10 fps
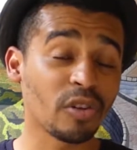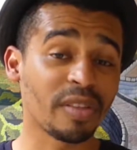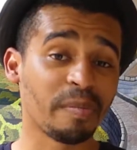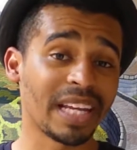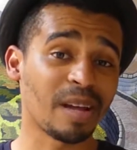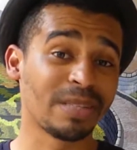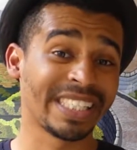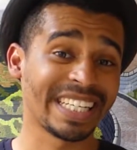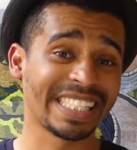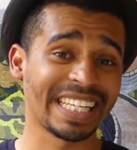off the bat, I'm
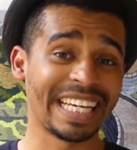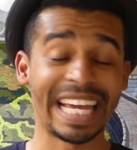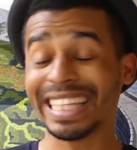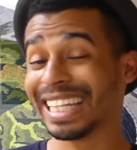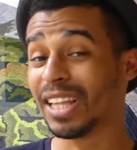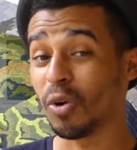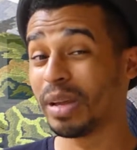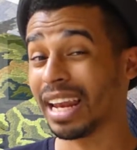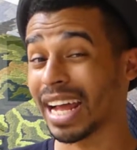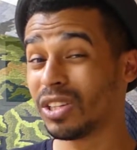just gonna say get Adobe
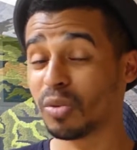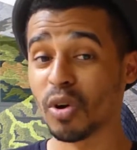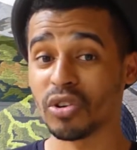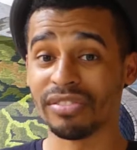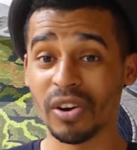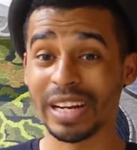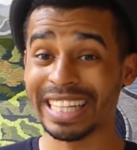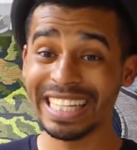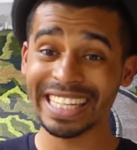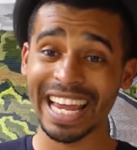Lightroom on your phone.
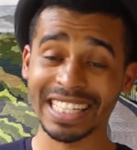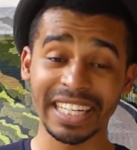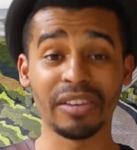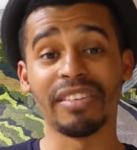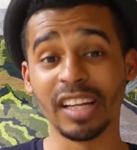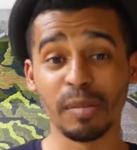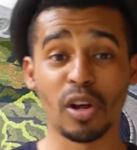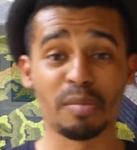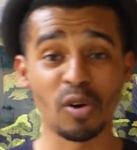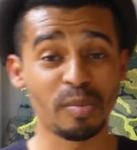It is actually available
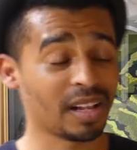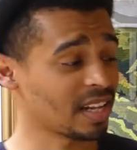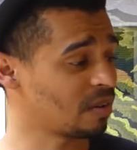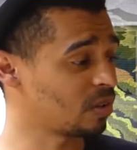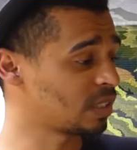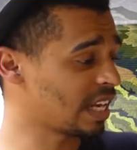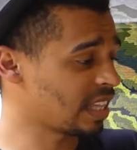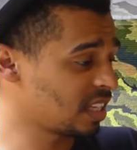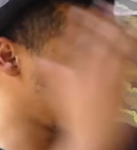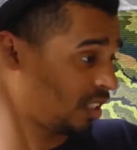on mobile now. It looks like
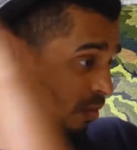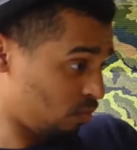this.